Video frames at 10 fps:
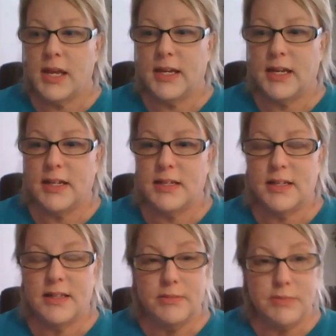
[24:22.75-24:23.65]
And
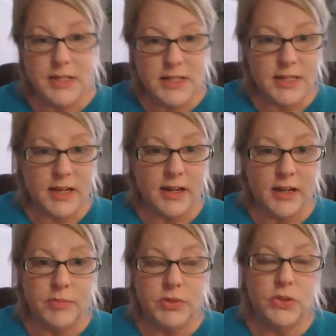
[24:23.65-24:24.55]
in the meantime,